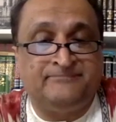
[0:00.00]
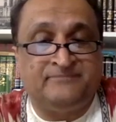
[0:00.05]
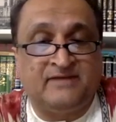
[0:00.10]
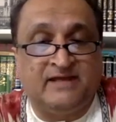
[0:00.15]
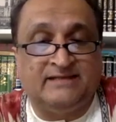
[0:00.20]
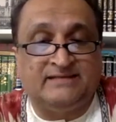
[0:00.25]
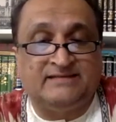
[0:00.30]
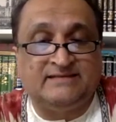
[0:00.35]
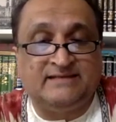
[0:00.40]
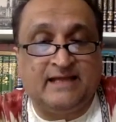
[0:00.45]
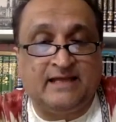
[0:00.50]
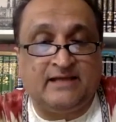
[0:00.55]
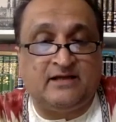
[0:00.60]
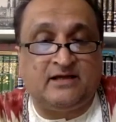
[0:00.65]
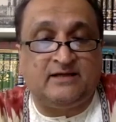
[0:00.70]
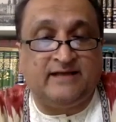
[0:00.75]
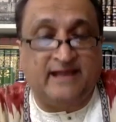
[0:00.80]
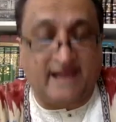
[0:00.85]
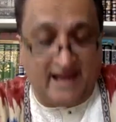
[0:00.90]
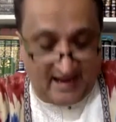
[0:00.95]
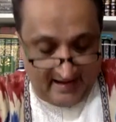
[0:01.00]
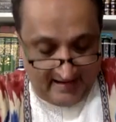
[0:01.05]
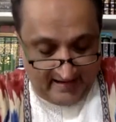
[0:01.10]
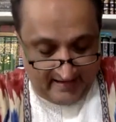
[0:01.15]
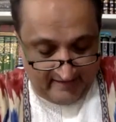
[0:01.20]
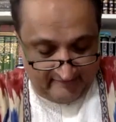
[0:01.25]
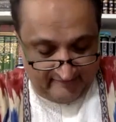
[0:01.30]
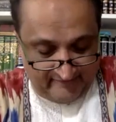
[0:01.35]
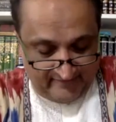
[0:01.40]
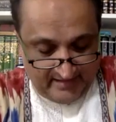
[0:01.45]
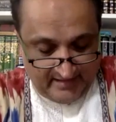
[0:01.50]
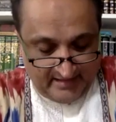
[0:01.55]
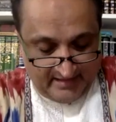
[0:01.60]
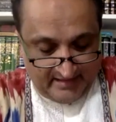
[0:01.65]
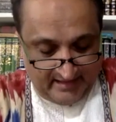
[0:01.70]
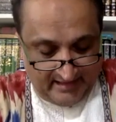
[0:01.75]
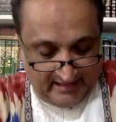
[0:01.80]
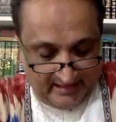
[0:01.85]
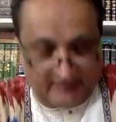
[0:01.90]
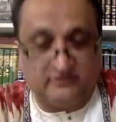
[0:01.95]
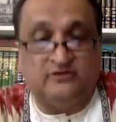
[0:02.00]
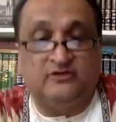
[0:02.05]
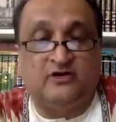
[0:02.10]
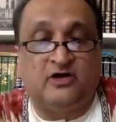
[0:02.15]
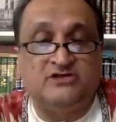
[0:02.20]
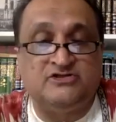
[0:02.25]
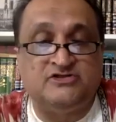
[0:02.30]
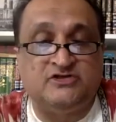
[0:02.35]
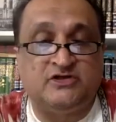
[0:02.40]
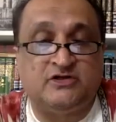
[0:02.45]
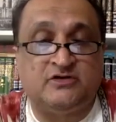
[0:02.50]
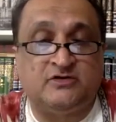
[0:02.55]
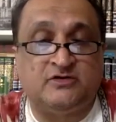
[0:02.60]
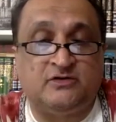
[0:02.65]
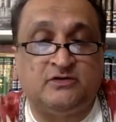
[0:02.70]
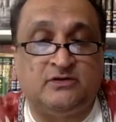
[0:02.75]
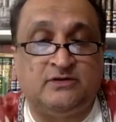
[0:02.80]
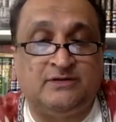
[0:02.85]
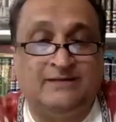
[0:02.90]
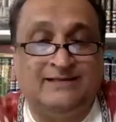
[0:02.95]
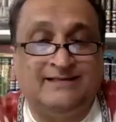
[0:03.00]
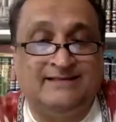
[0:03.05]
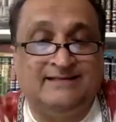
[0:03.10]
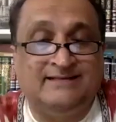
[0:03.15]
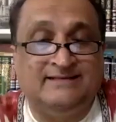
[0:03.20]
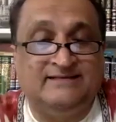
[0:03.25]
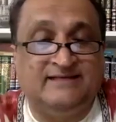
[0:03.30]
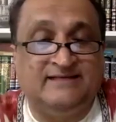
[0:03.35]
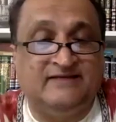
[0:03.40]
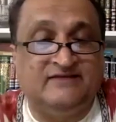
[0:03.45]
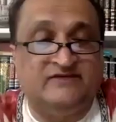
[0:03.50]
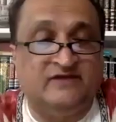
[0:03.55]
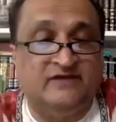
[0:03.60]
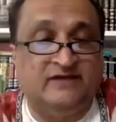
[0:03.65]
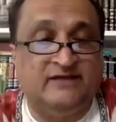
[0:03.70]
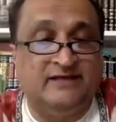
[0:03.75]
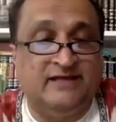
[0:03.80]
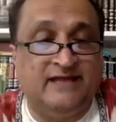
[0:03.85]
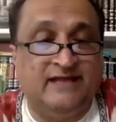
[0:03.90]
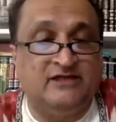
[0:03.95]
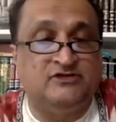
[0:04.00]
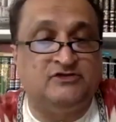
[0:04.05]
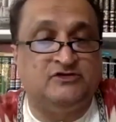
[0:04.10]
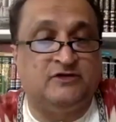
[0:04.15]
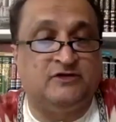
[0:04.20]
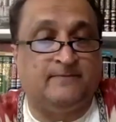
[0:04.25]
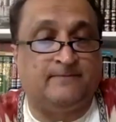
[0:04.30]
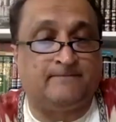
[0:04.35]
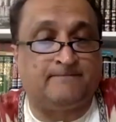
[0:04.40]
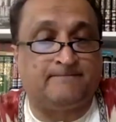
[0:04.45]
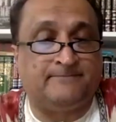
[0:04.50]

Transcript: it cannot have a logical designation,